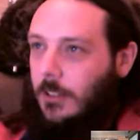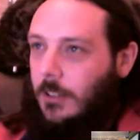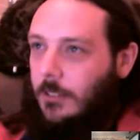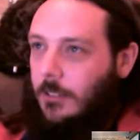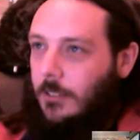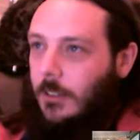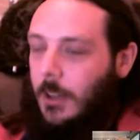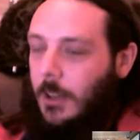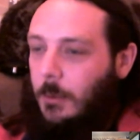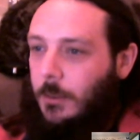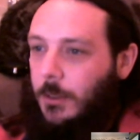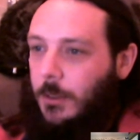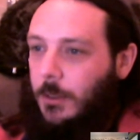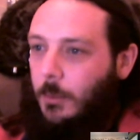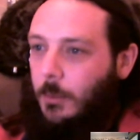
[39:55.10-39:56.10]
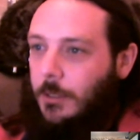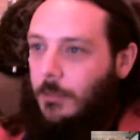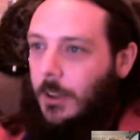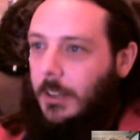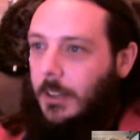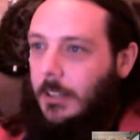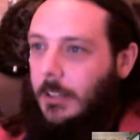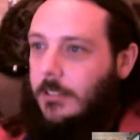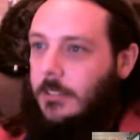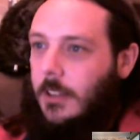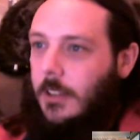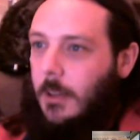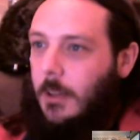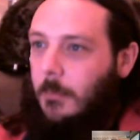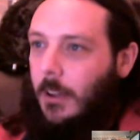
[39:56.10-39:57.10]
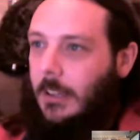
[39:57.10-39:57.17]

touching it there with the run-ins. I